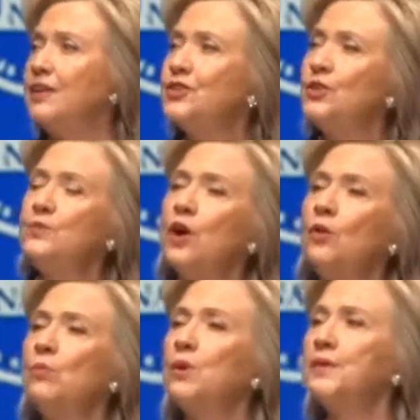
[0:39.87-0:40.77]
As you
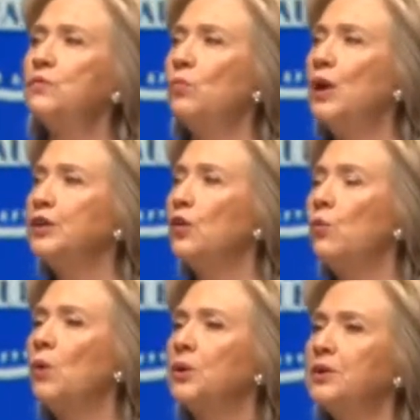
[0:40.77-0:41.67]
know, more than
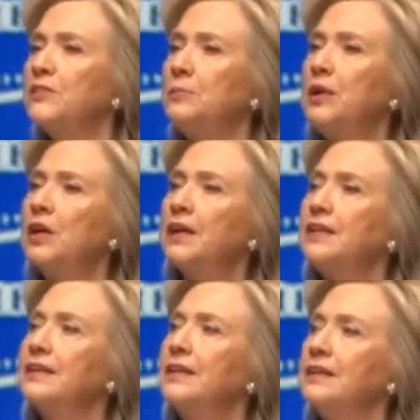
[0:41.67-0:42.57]
1/4 of
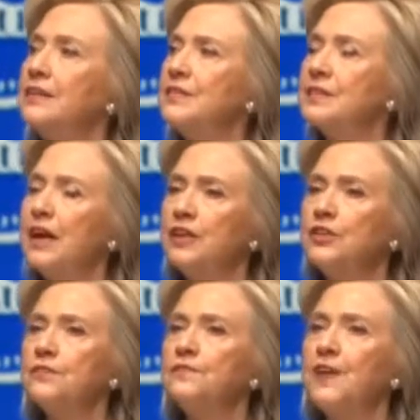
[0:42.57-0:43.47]
American kids
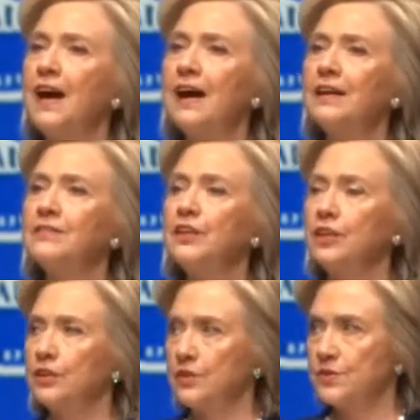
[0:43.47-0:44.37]
under 5
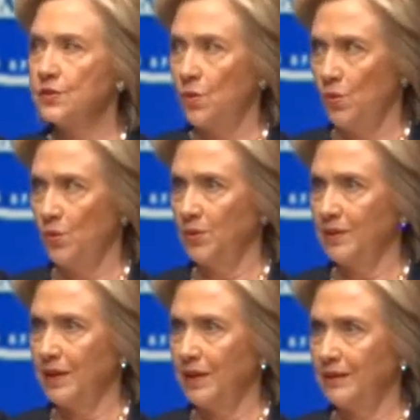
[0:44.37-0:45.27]
years
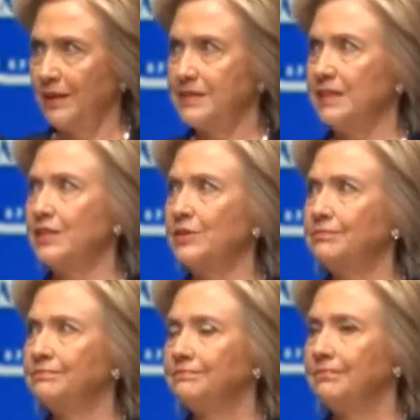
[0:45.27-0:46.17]
old are Latino,
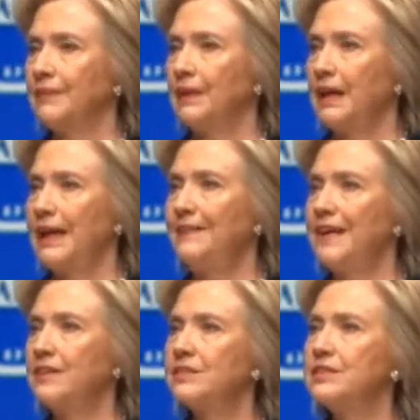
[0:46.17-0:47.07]
and
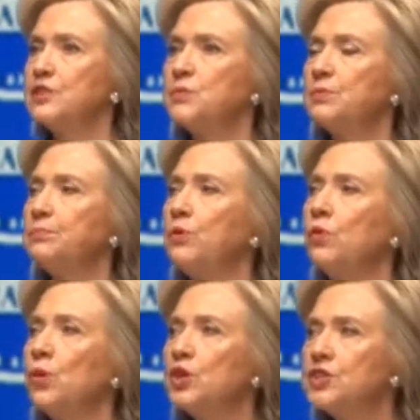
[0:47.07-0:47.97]
they are
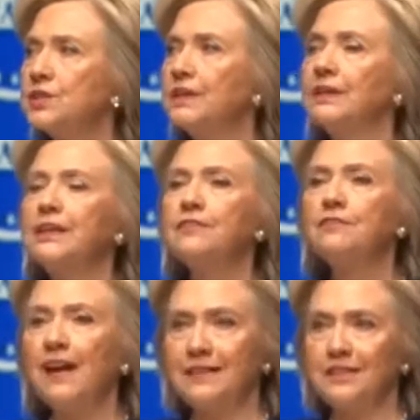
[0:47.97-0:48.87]
disproportionately
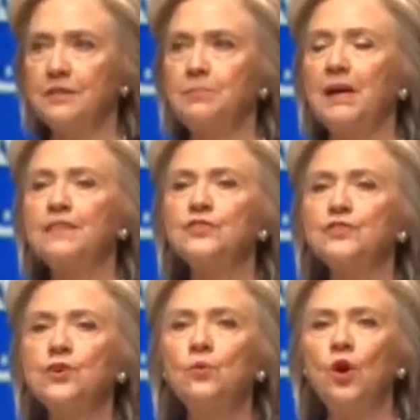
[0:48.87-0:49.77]
affected by this
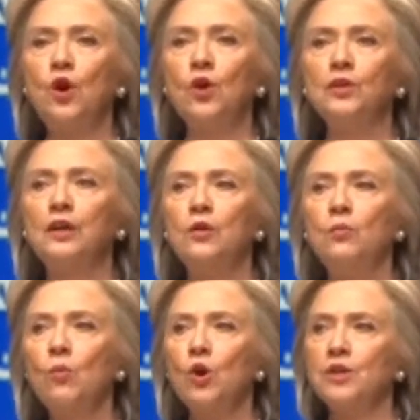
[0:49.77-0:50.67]

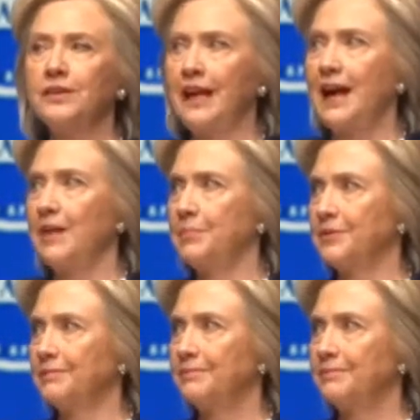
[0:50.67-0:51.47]
so-called word gap.